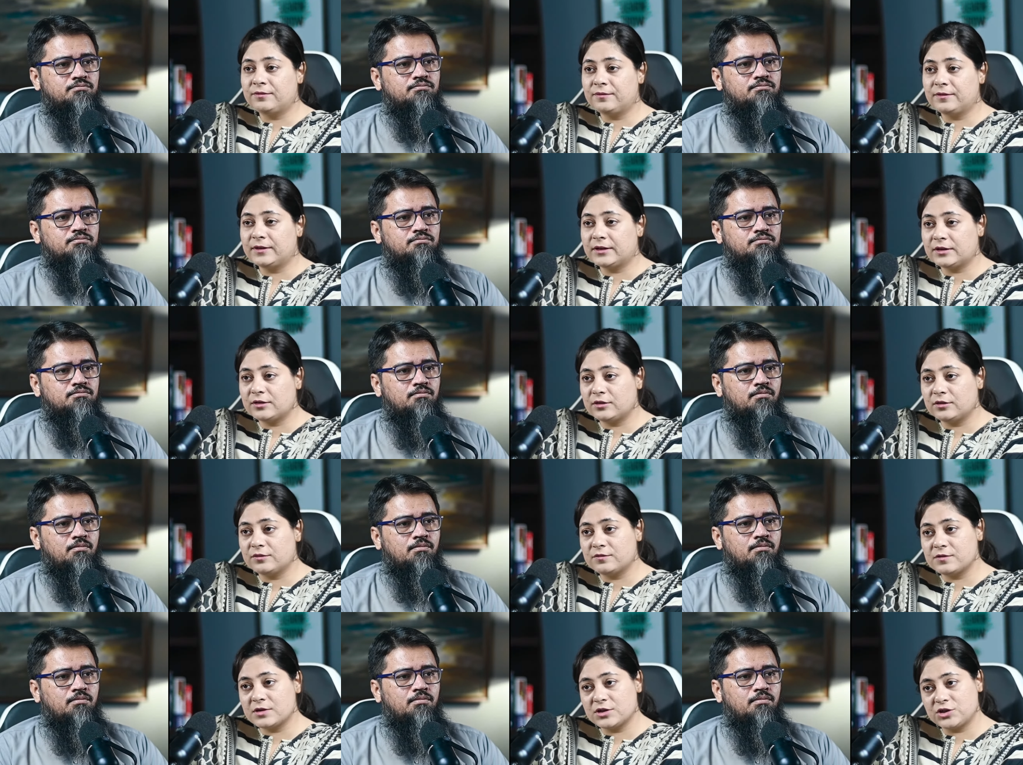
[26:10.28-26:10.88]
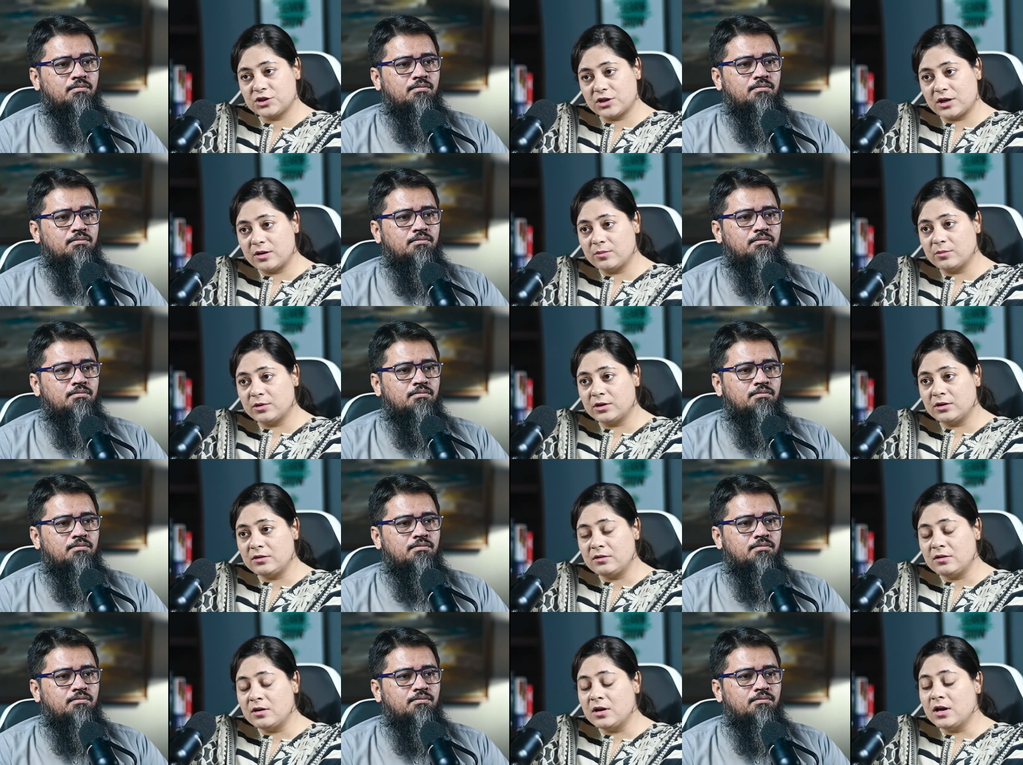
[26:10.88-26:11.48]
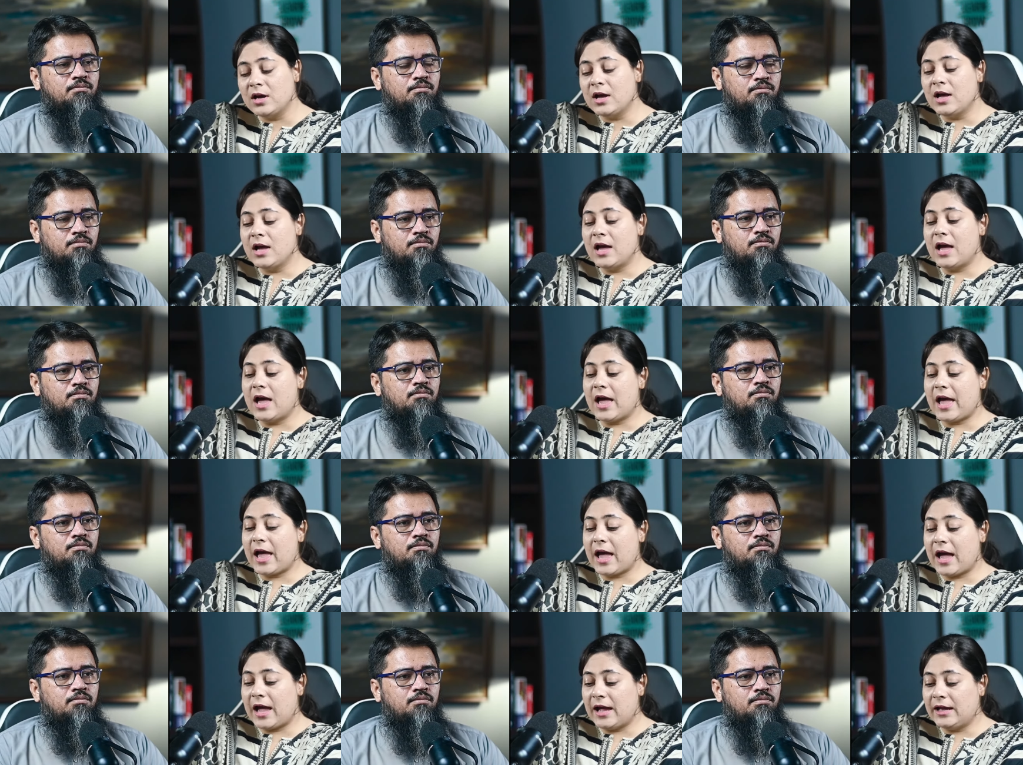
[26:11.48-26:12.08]
Speaker 1: effects of Hijama?
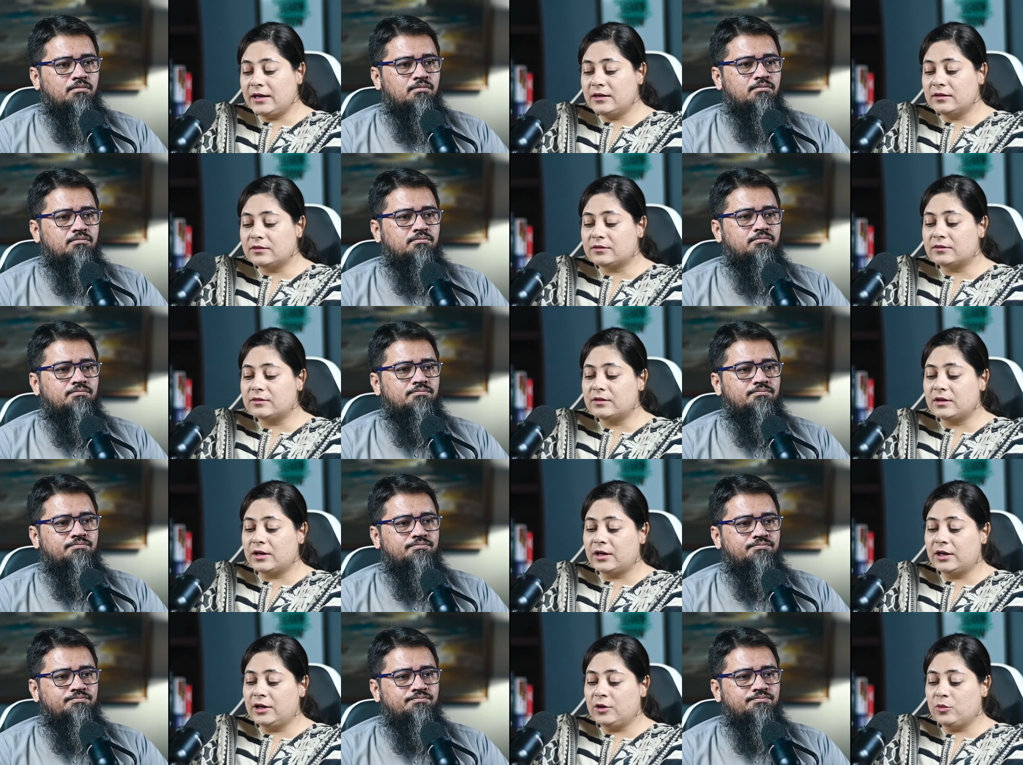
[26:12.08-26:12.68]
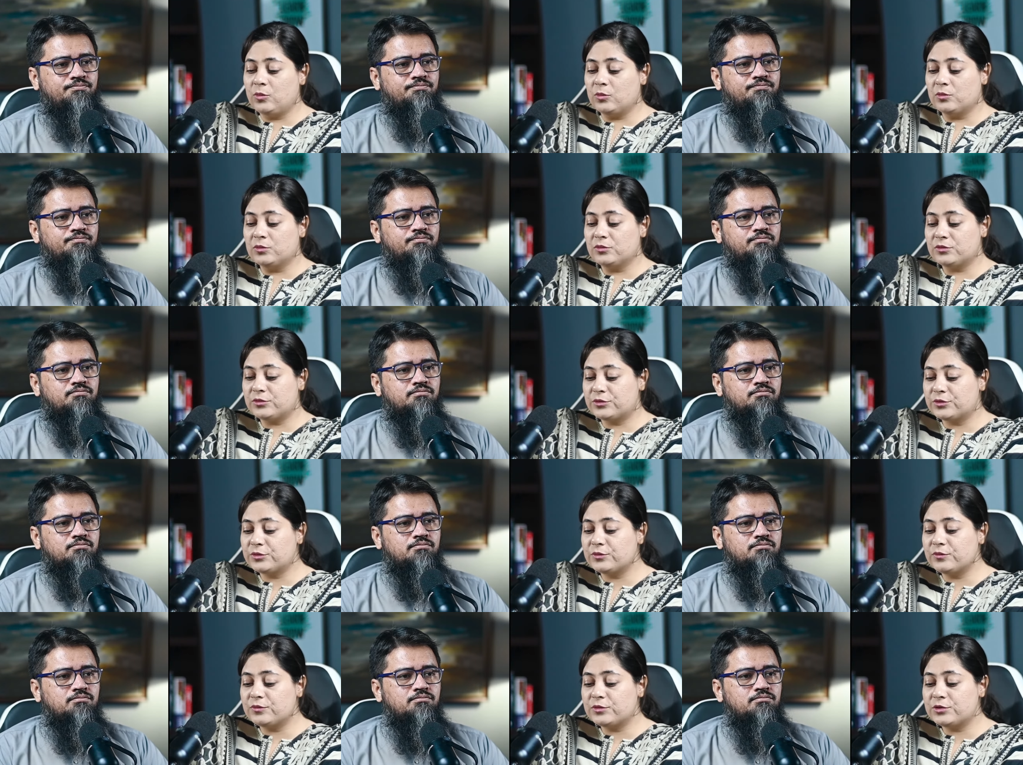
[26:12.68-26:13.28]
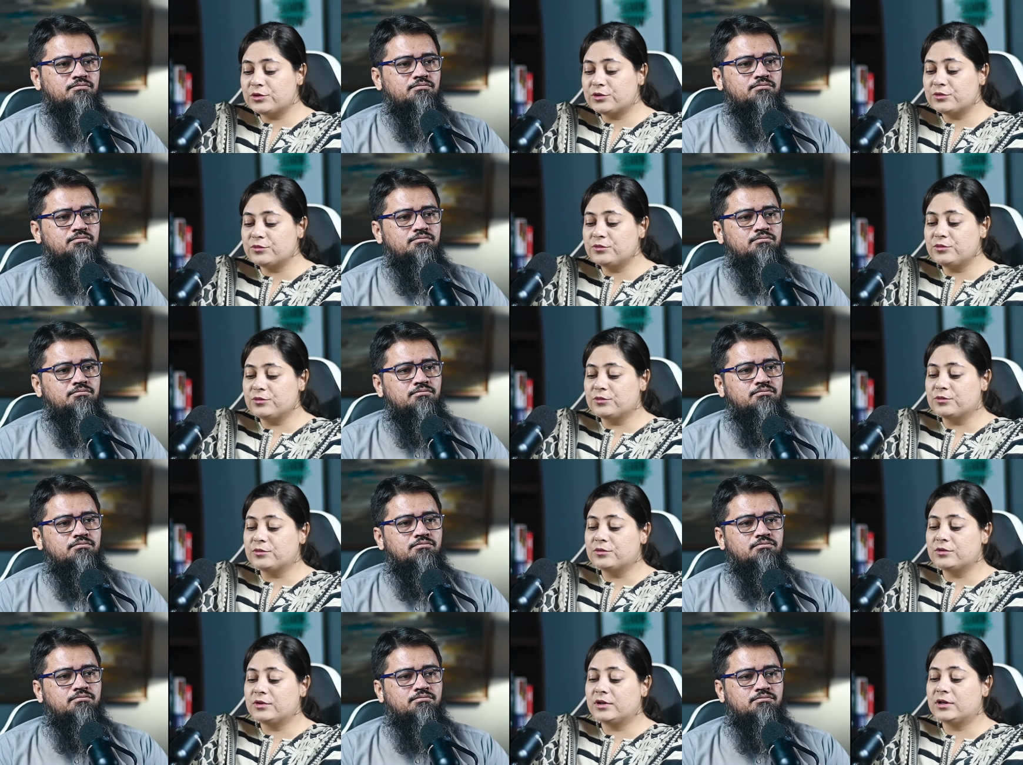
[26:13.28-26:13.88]
And I also want to
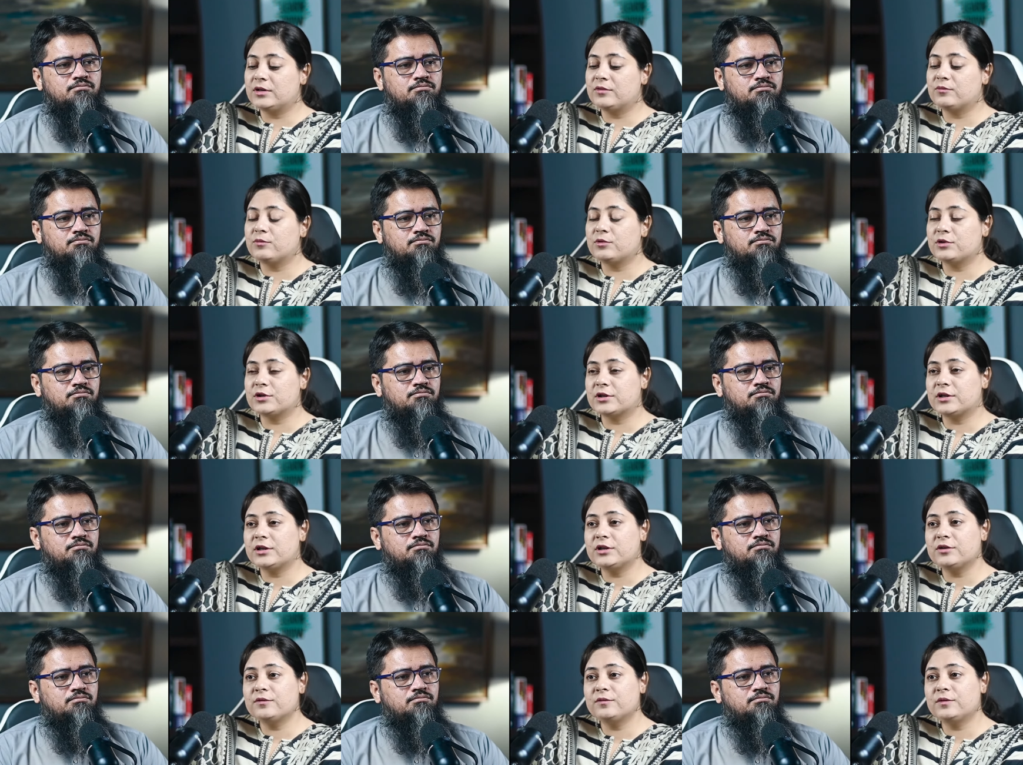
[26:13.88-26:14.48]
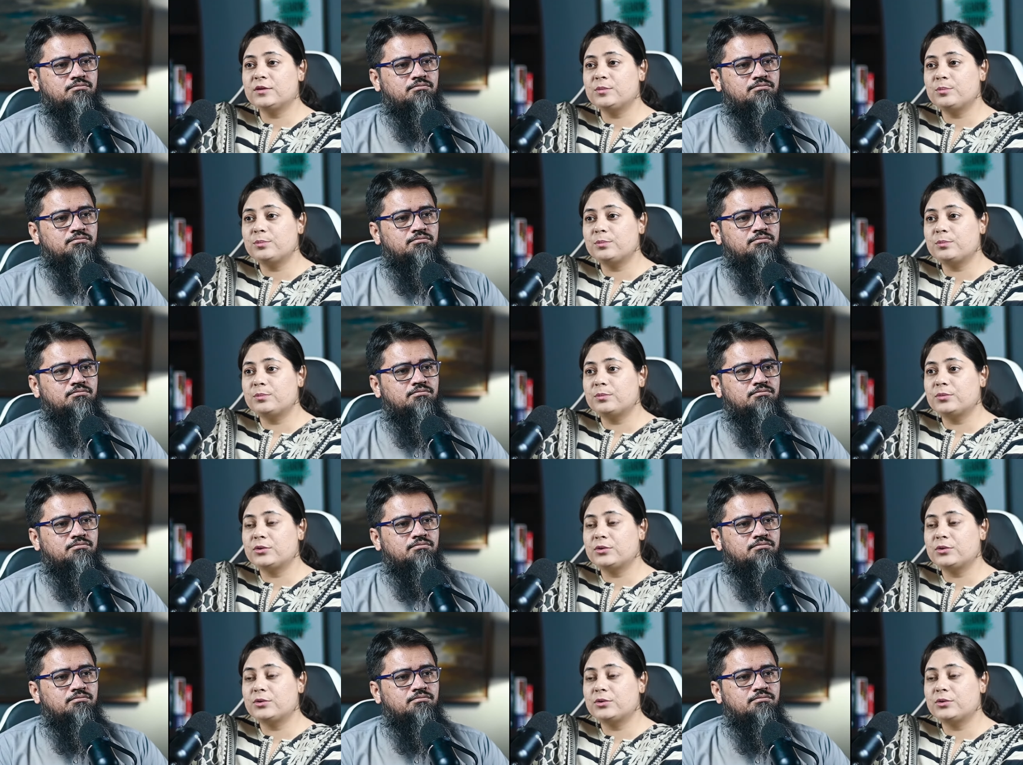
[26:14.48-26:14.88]
know that what kind of the